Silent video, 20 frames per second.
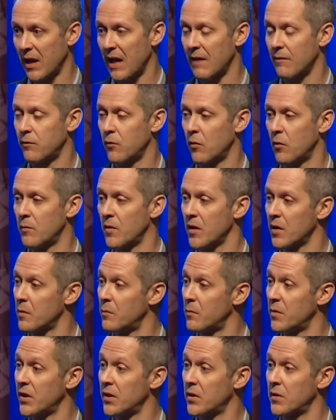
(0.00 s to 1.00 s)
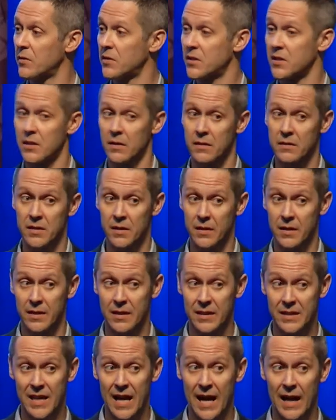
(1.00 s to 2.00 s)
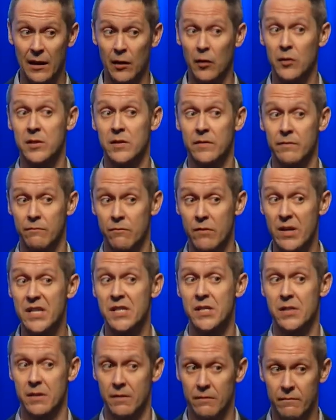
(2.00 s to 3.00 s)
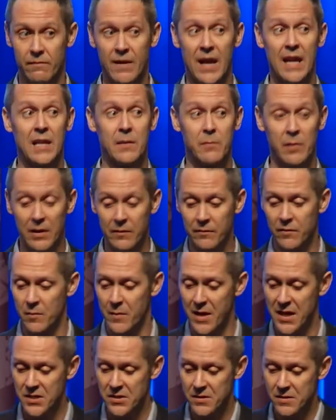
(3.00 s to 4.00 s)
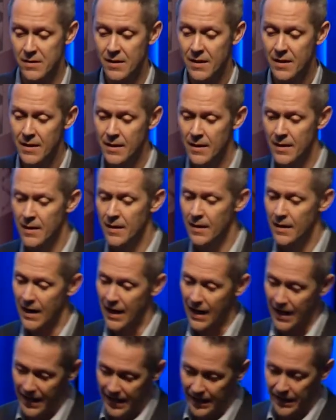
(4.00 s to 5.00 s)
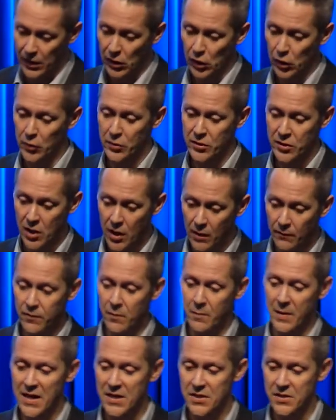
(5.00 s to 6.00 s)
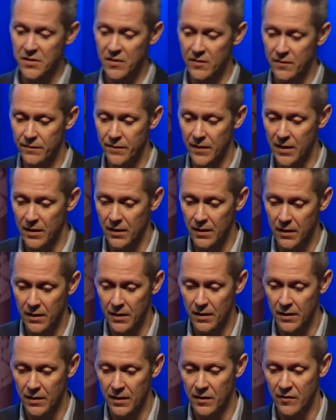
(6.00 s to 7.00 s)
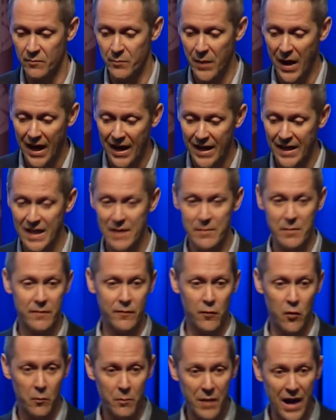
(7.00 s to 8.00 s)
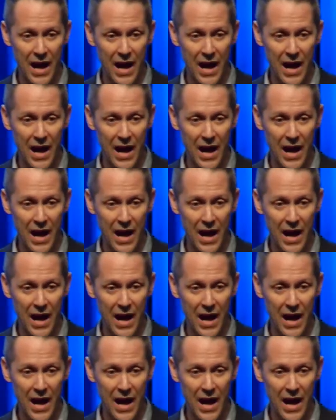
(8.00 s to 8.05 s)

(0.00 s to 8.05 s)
platform that can be used to contain lots of rich and valuable information. It includes confirmation of pay before